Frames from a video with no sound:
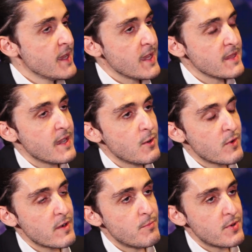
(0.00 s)
and
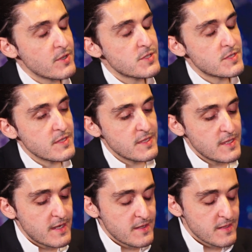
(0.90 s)
our approach
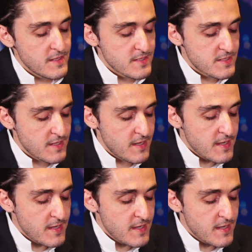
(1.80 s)
here in this